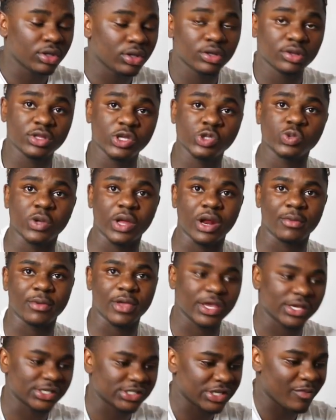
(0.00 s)
That's what I'm
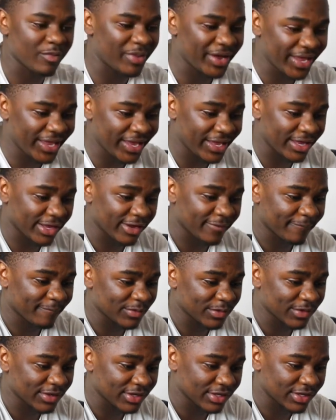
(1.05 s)
guessing. But hey,
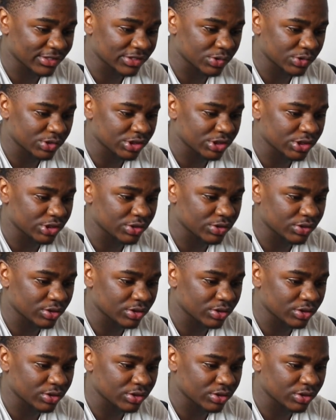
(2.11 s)
let's continue.